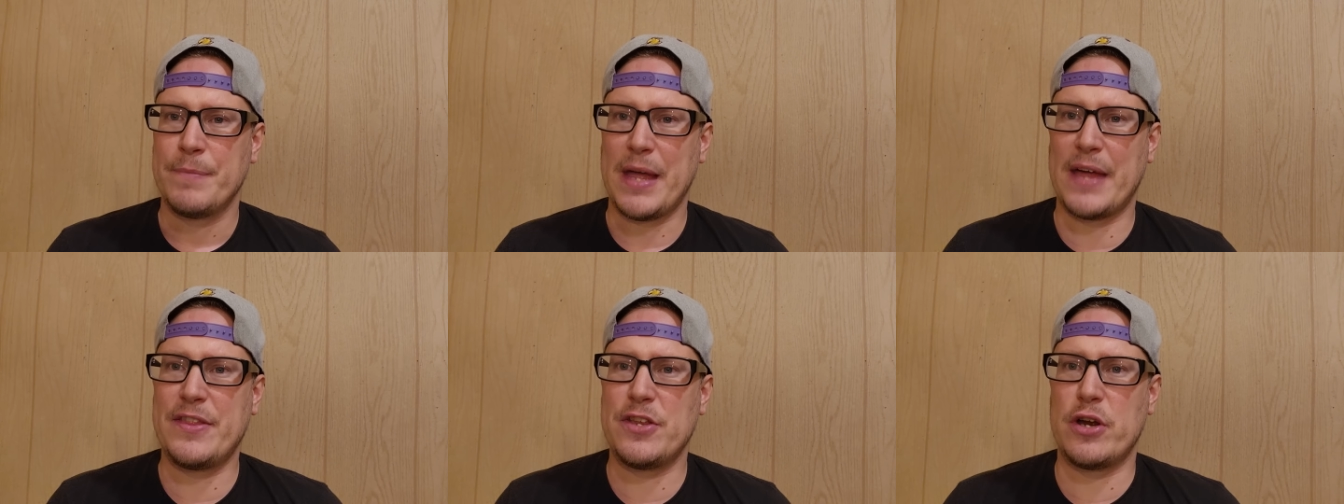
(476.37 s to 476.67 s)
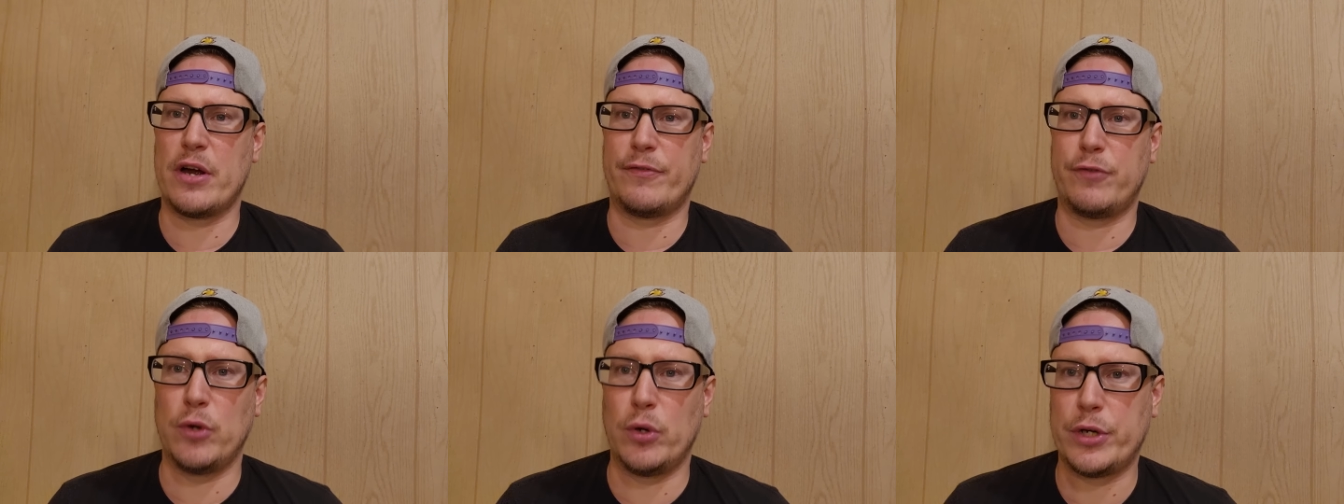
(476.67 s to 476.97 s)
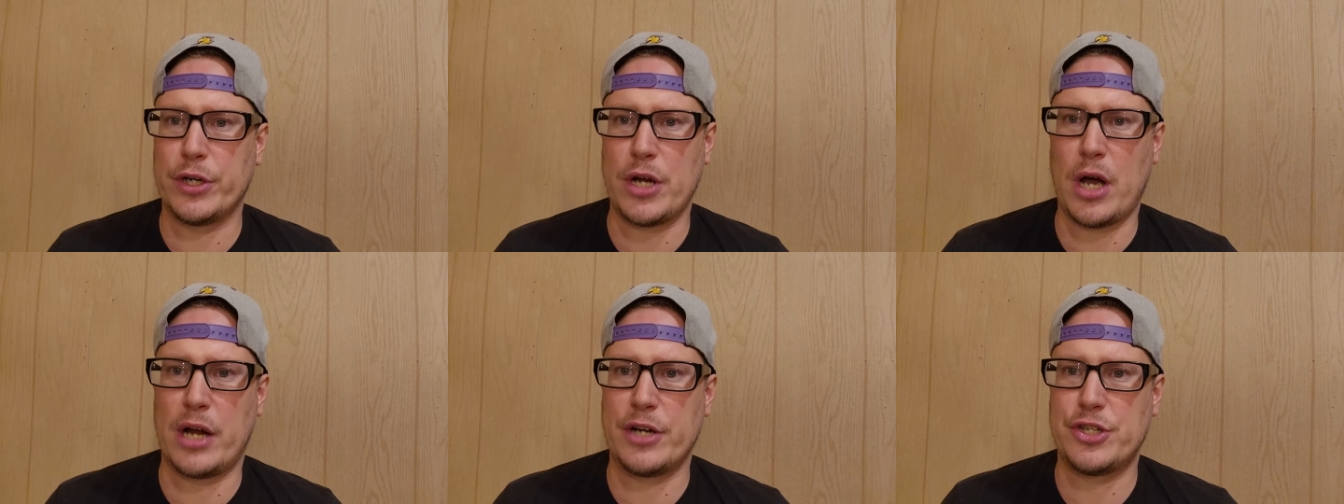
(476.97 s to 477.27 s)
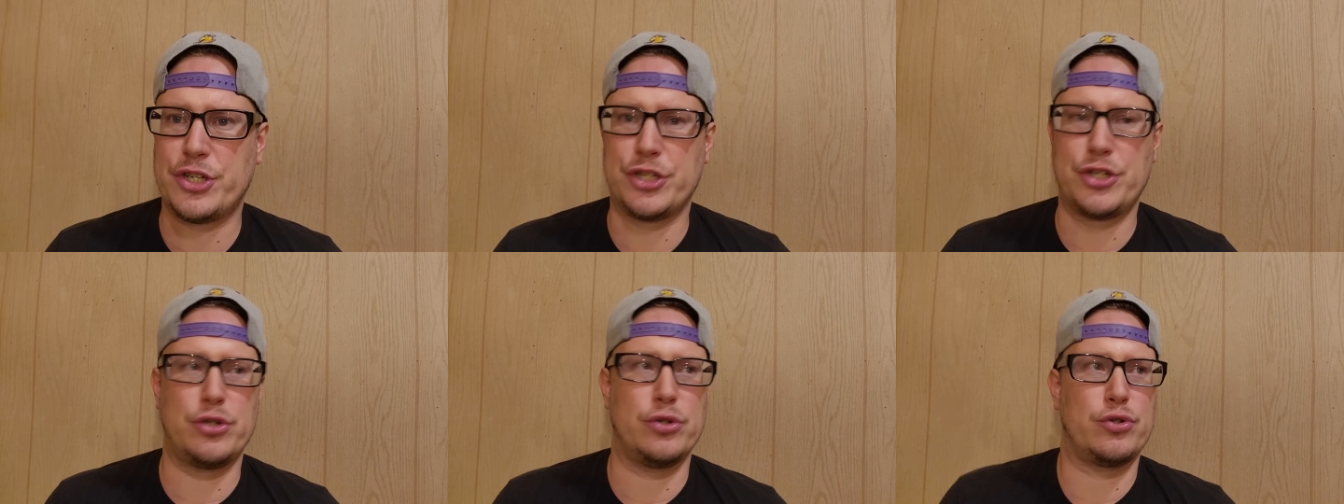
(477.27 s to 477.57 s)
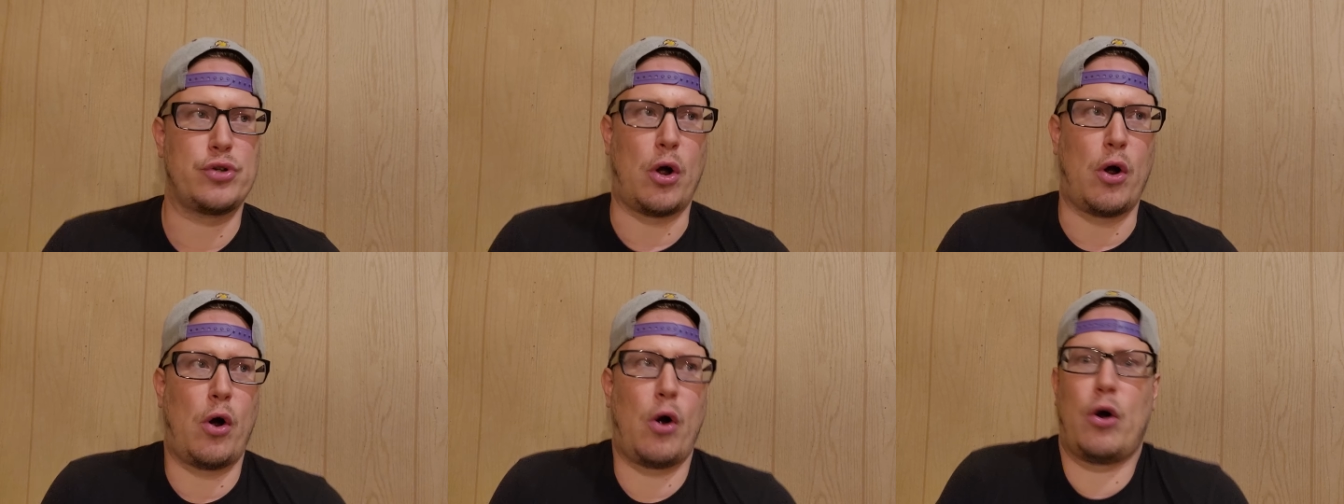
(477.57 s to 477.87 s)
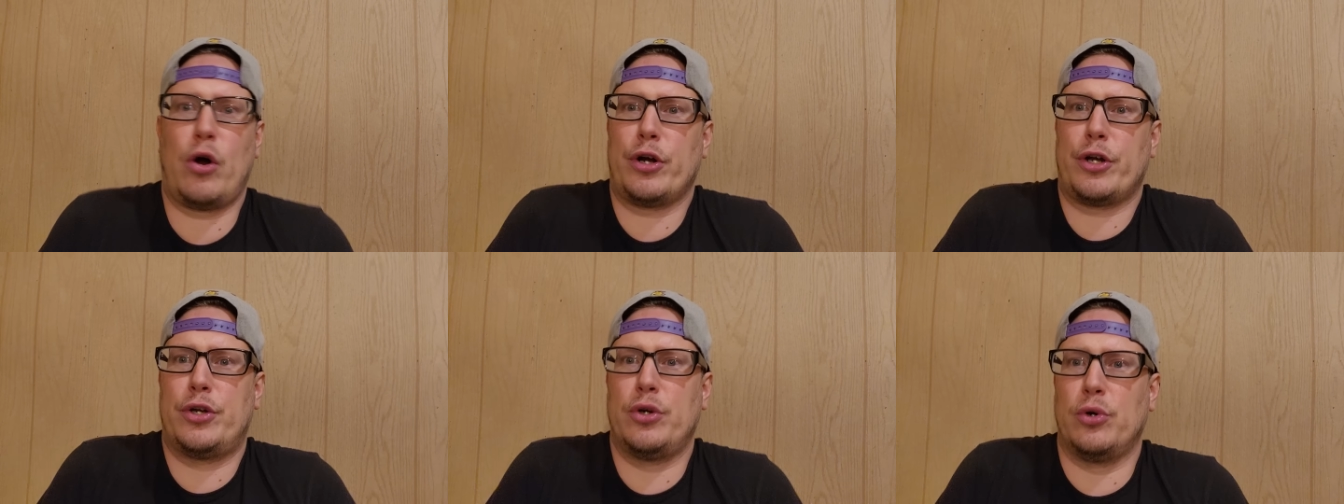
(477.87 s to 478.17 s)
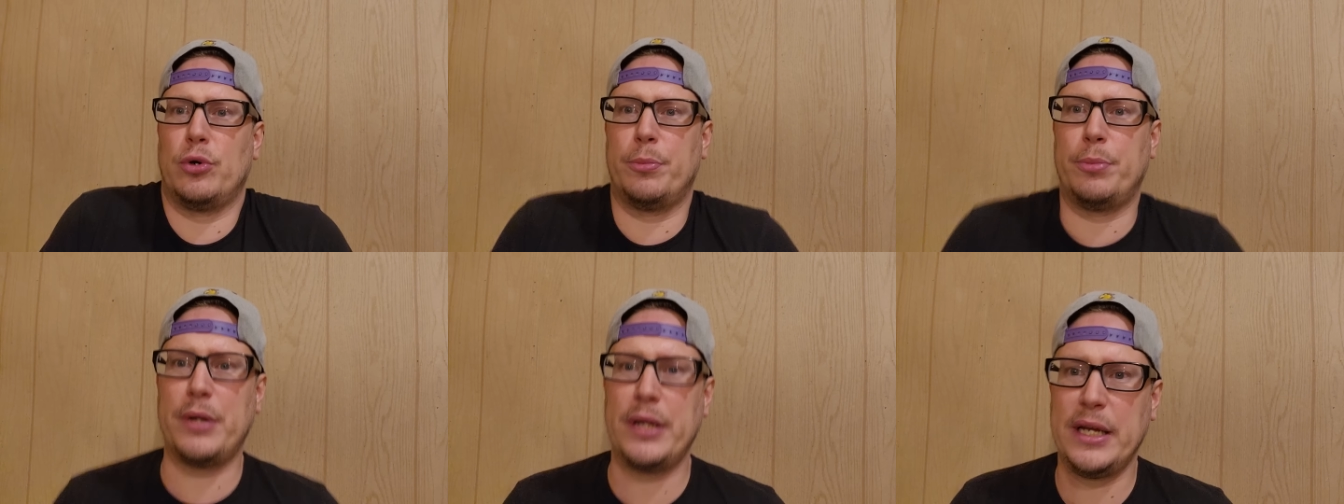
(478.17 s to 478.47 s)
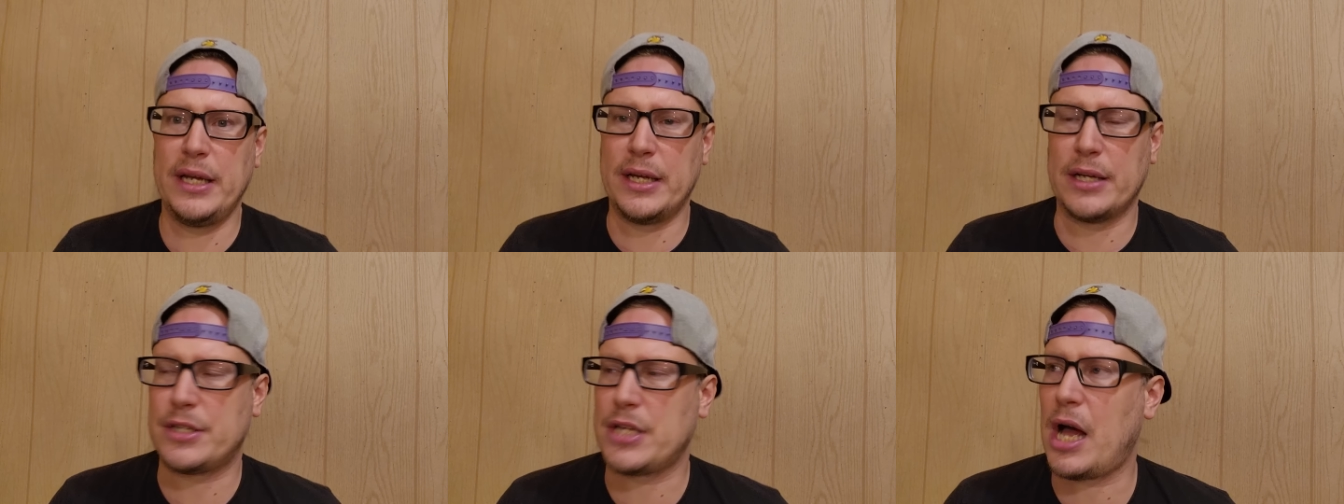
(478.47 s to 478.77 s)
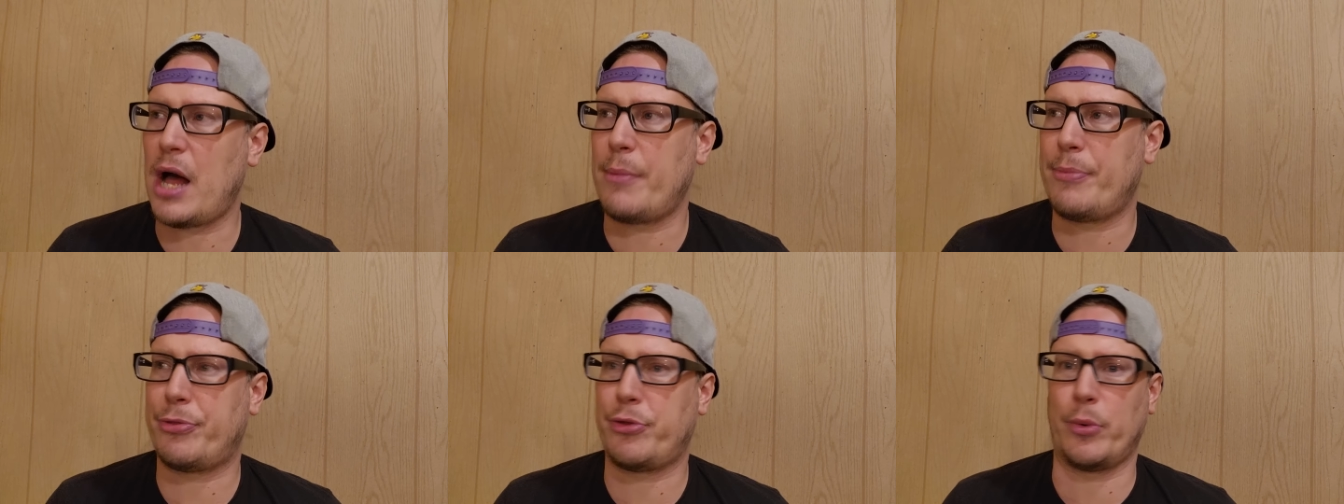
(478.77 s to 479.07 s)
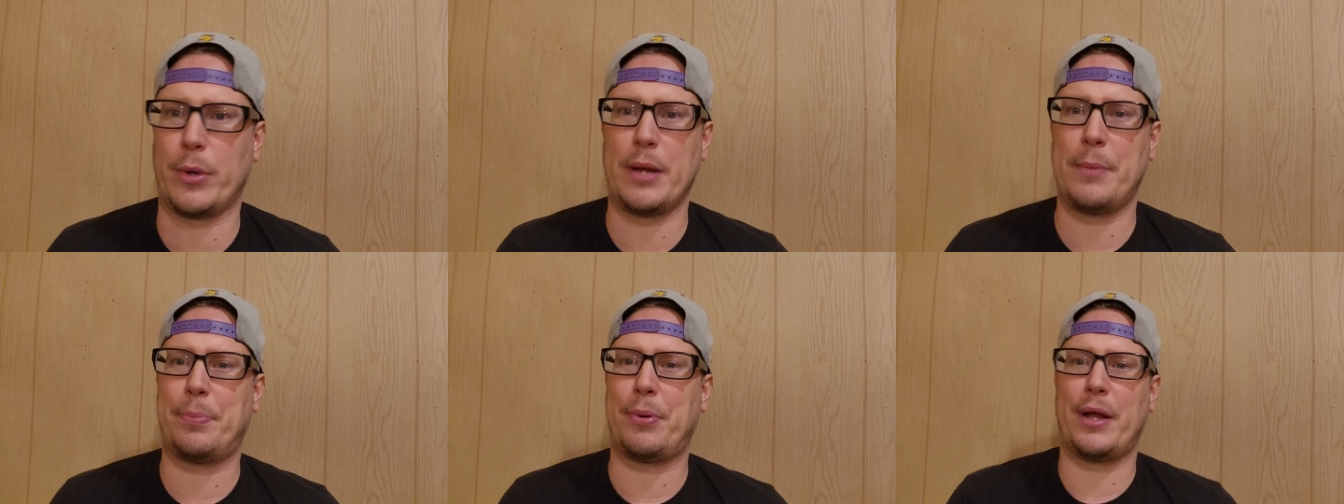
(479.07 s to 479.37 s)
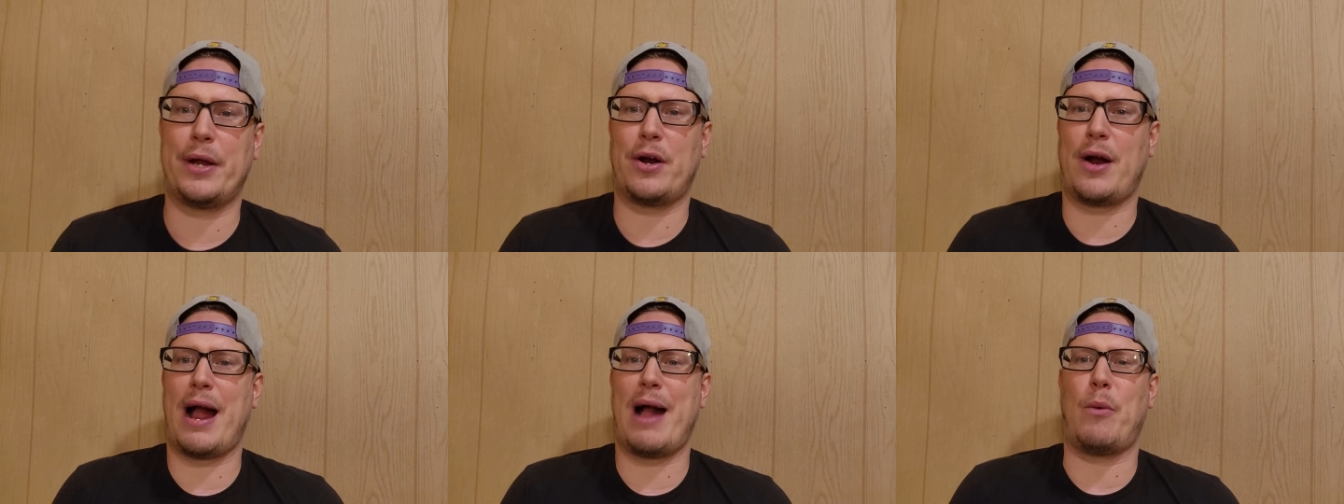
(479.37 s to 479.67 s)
And then you have Luka Doncic, who's arguably a top 3 player,